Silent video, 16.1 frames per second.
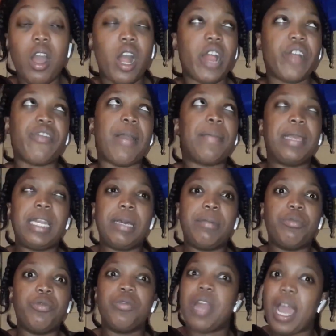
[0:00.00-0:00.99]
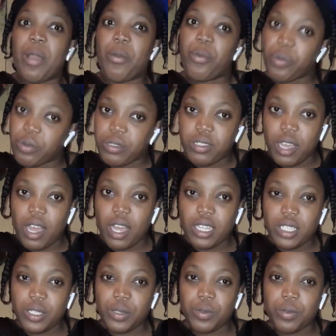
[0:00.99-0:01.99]
Or if I'm in a mood, I won't
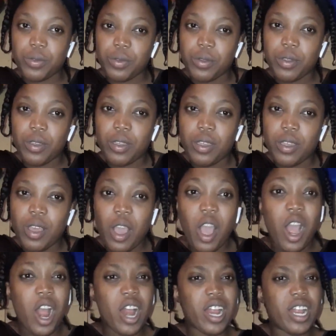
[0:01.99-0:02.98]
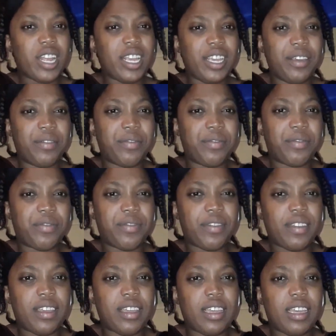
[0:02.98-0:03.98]
talk to you. Or if